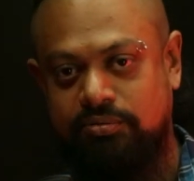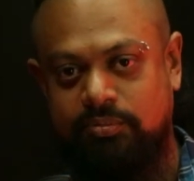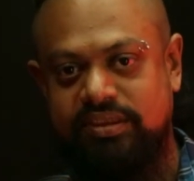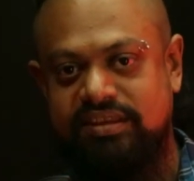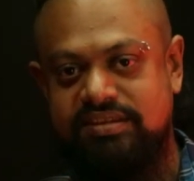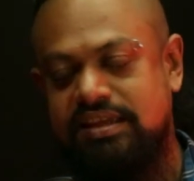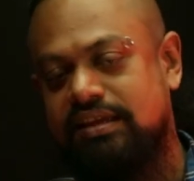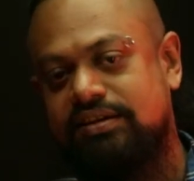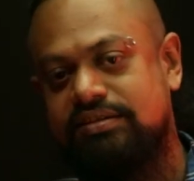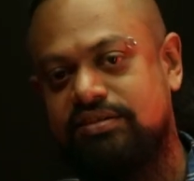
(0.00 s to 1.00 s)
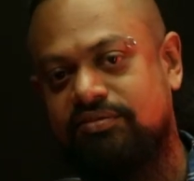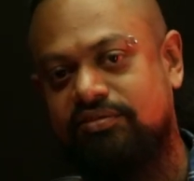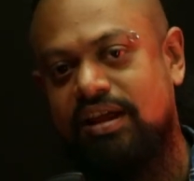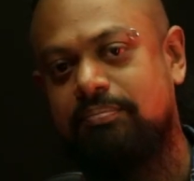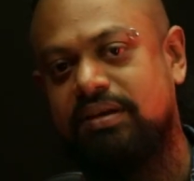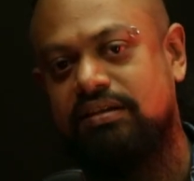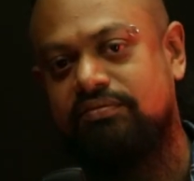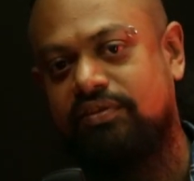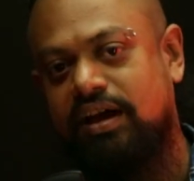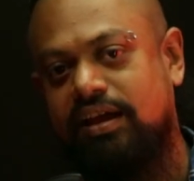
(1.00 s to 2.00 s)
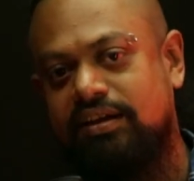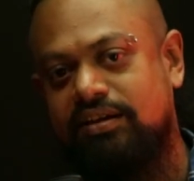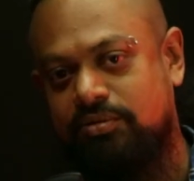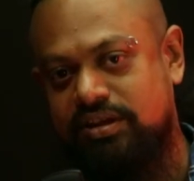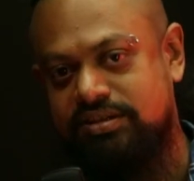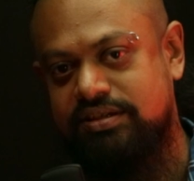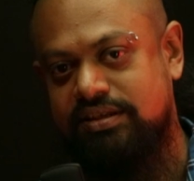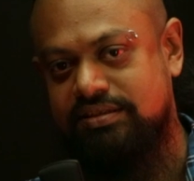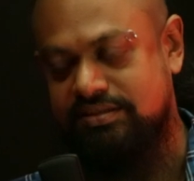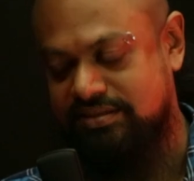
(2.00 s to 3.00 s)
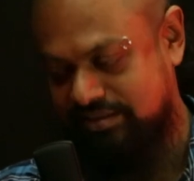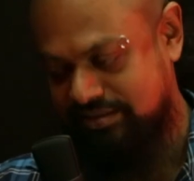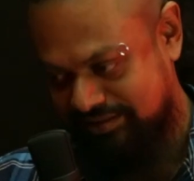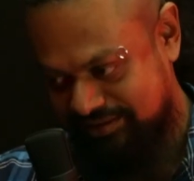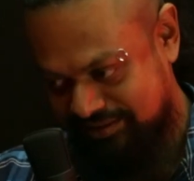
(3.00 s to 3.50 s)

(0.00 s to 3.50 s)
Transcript: with a series of rapid fire questions